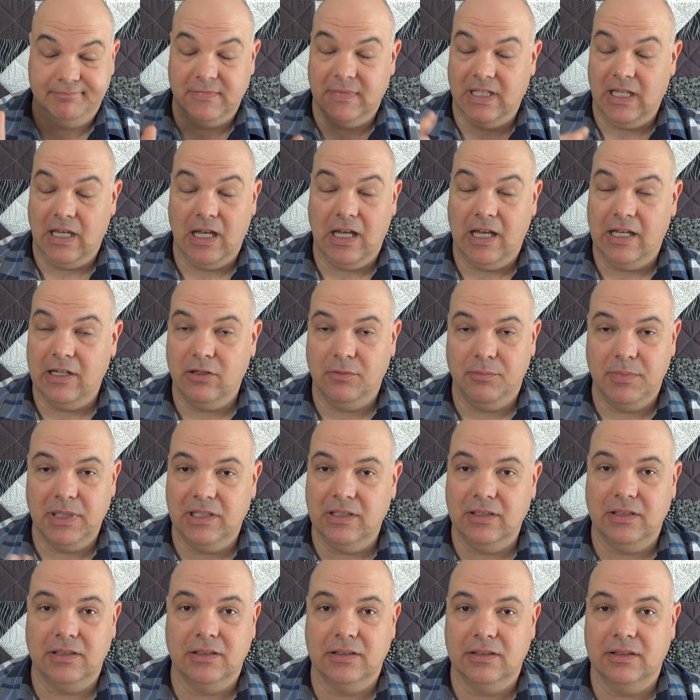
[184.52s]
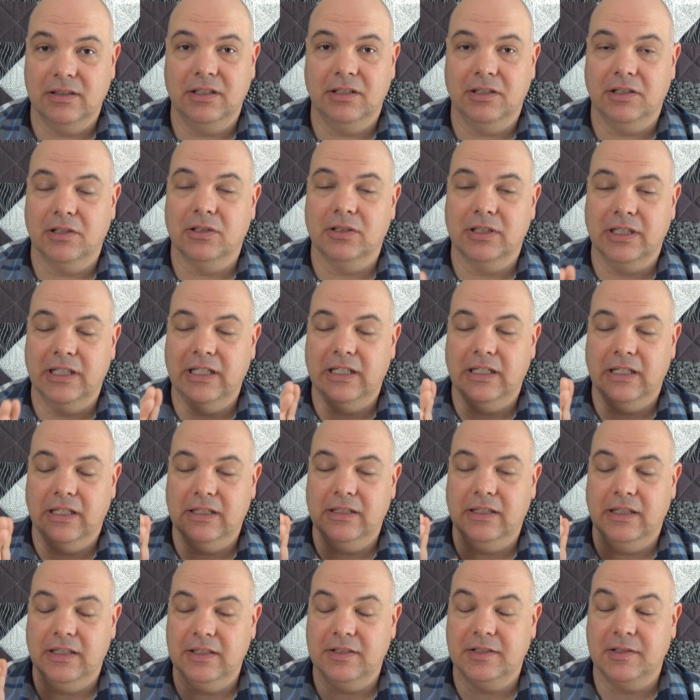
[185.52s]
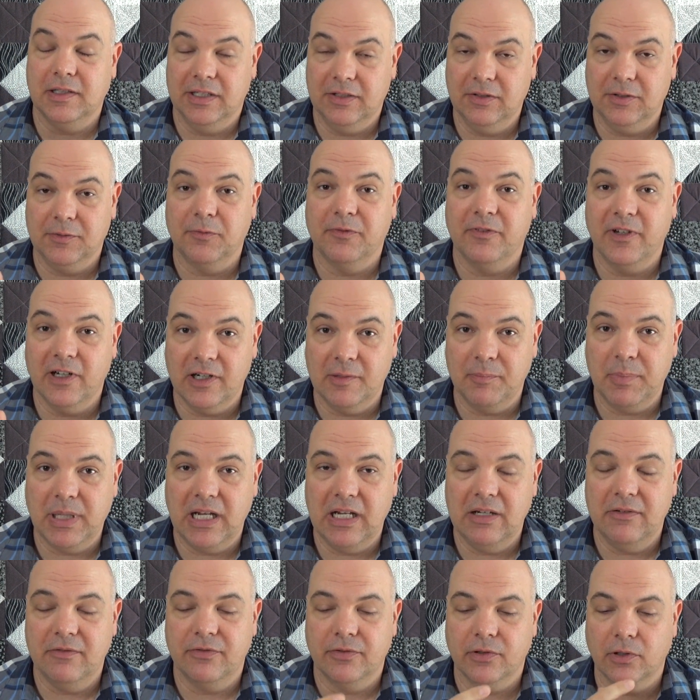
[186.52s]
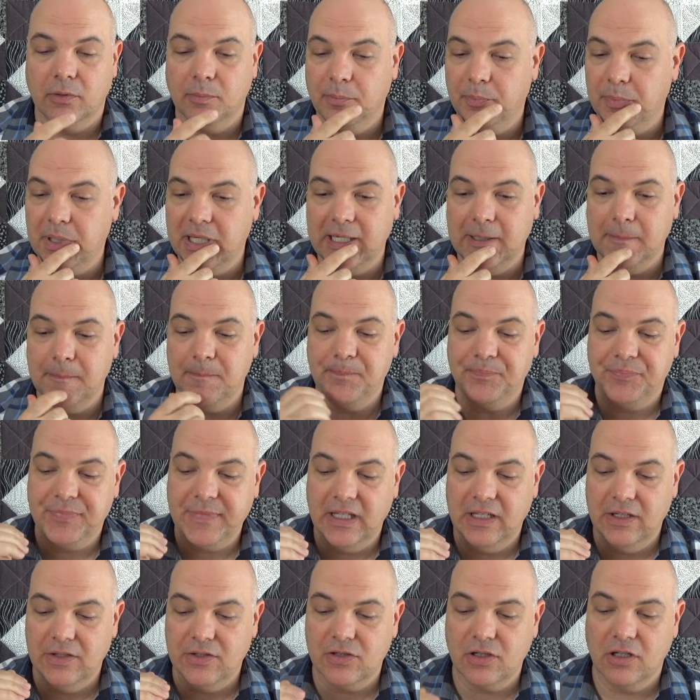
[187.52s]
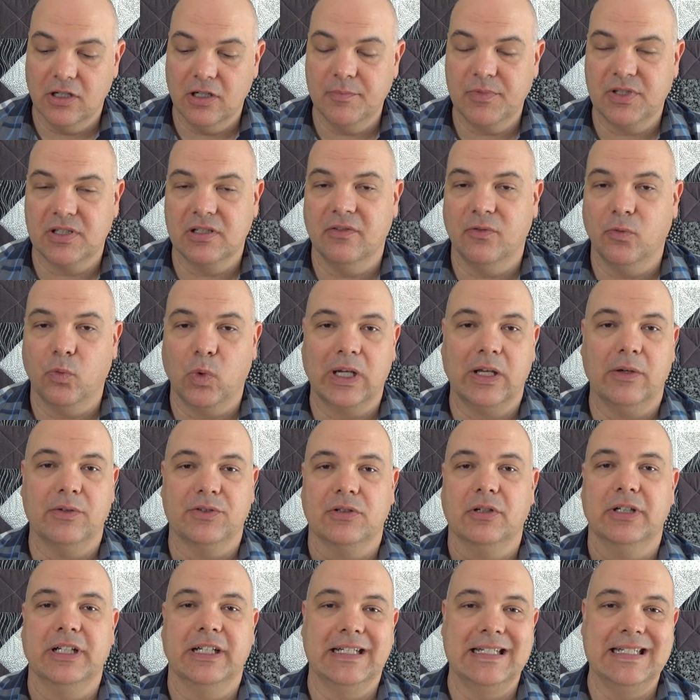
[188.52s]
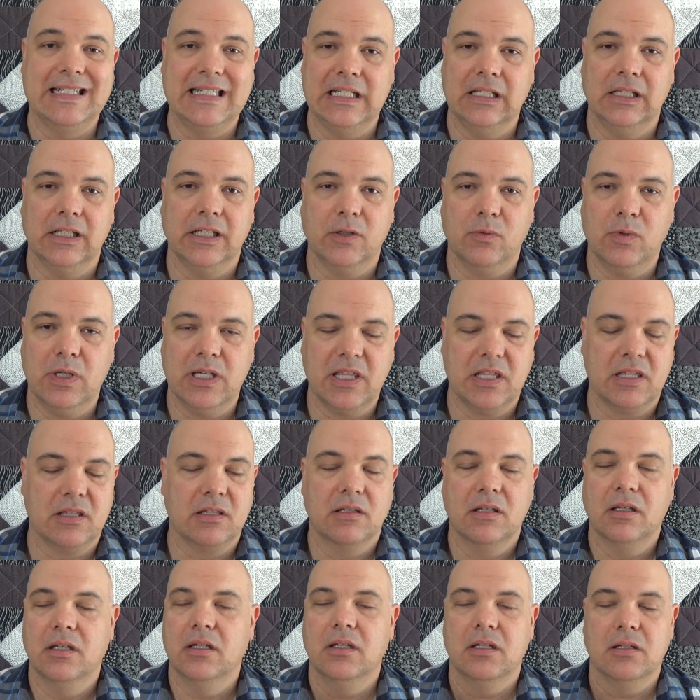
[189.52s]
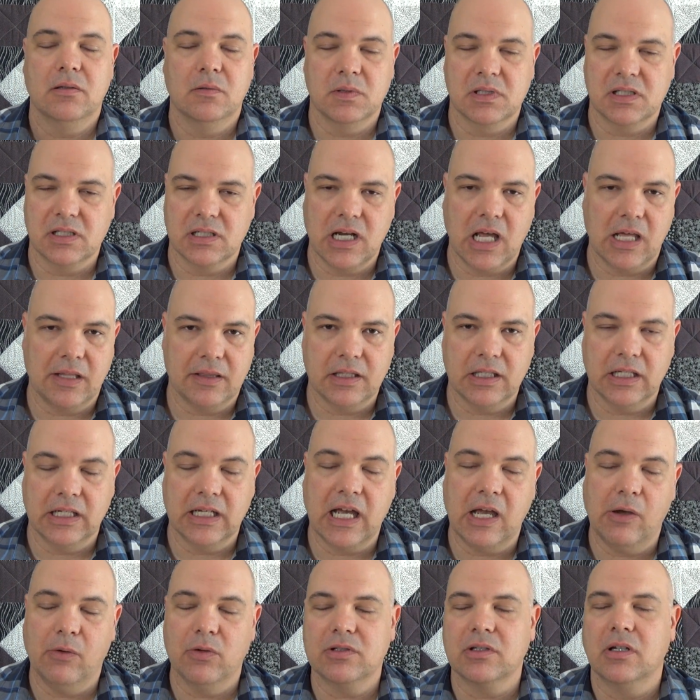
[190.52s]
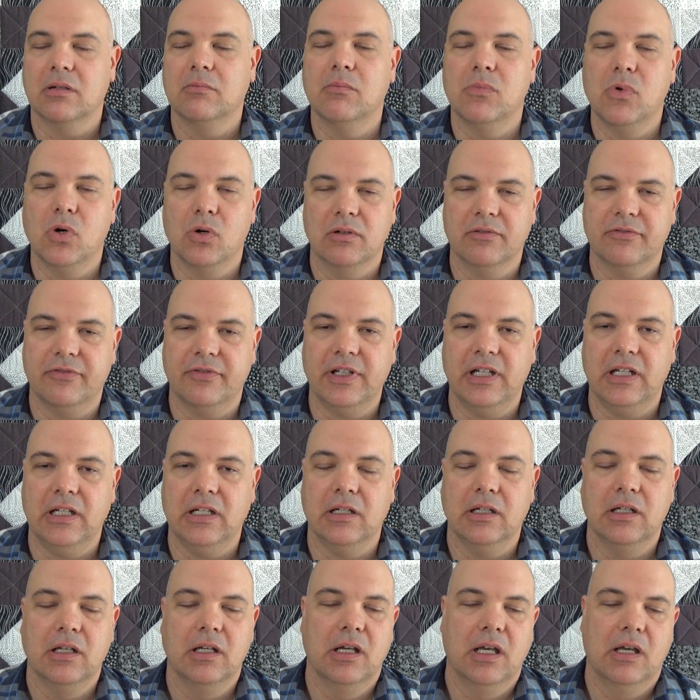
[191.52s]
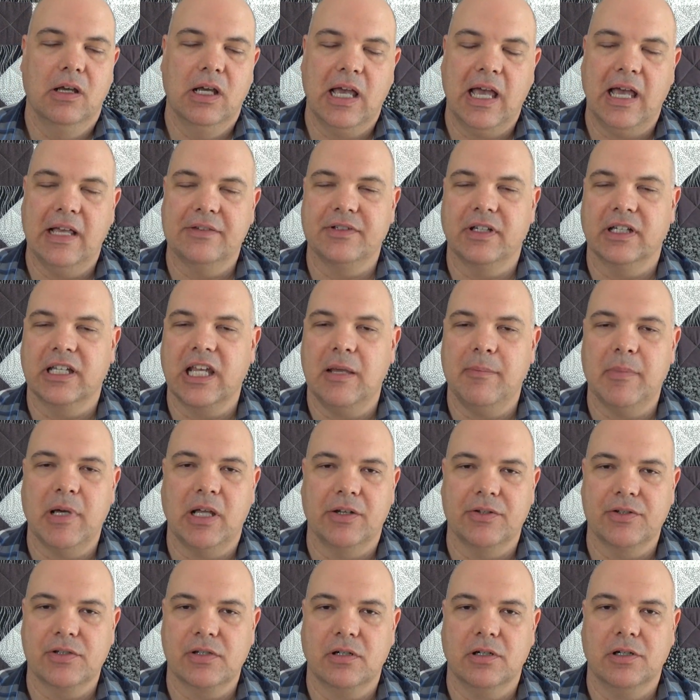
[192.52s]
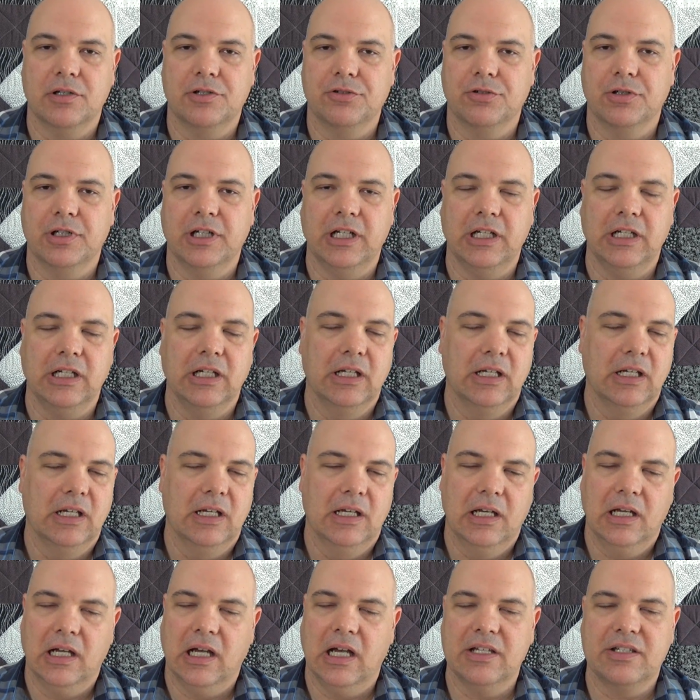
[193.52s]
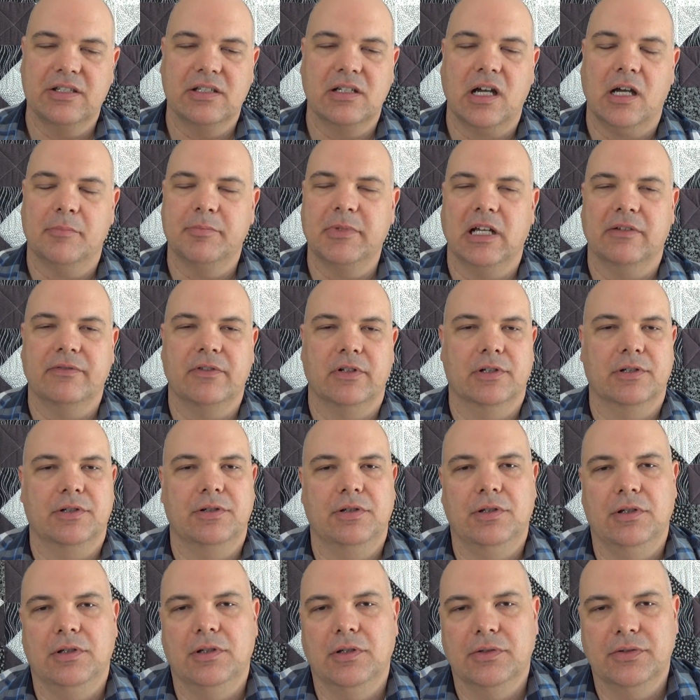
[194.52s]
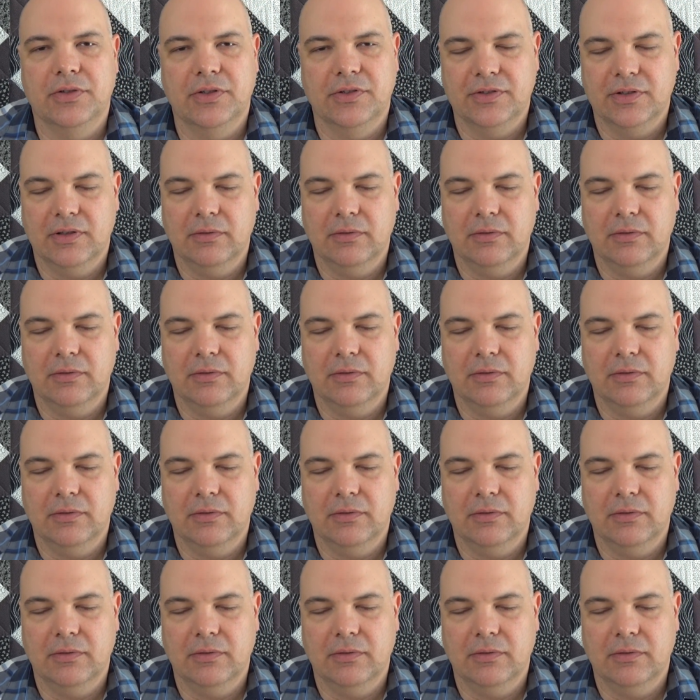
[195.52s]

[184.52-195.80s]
I don't mean to, it is very painful. But in terms of what I was already dealing with, it was nothing. I was on morphine as I came out of surgery. I stopped after 2 uses.